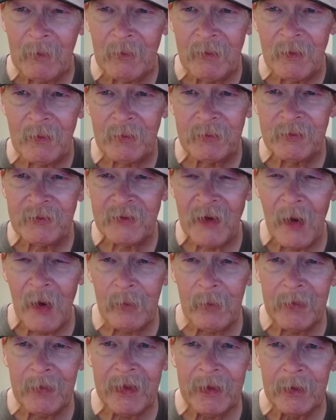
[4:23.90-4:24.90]
from
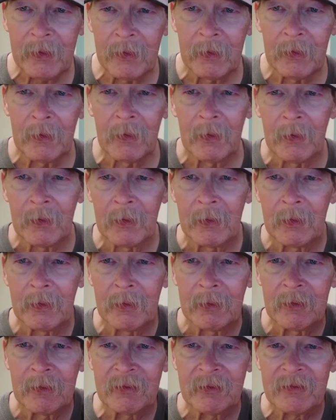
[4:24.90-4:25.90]
Xiaomi.
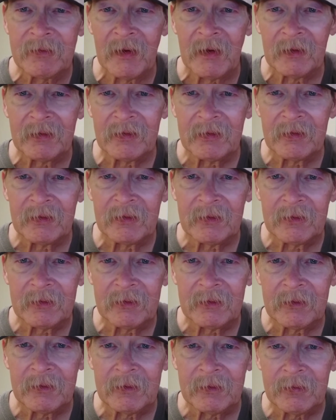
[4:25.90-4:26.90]
Check
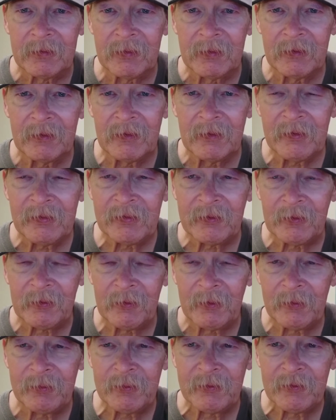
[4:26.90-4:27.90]
the
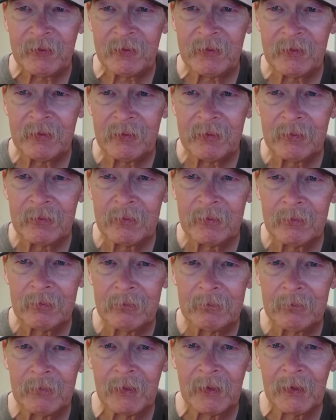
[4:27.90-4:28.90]
description
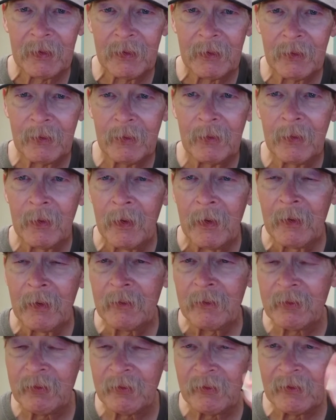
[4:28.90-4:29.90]
below
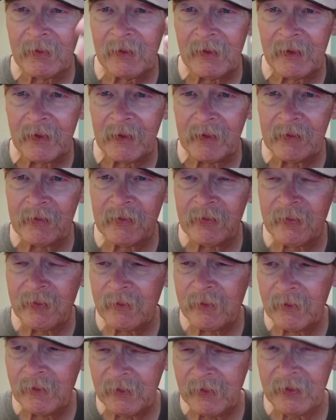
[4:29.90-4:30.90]
for links
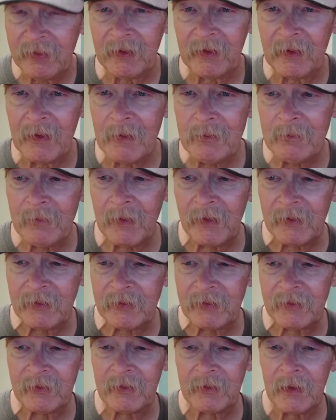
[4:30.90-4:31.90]
to anything I've
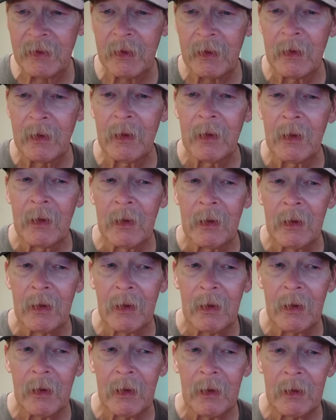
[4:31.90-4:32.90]
mentioned.
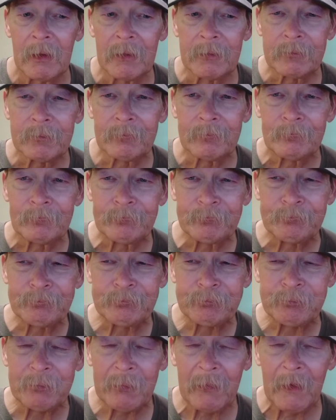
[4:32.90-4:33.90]
Uh,
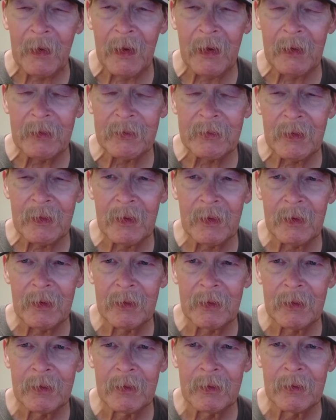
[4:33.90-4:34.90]
and uh,
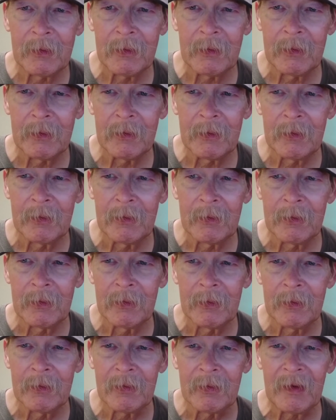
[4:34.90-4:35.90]

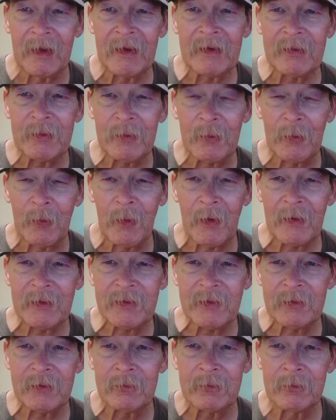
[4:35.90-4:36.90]
thanks for
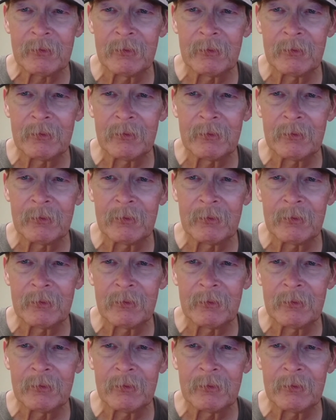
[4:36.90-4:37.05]
watching.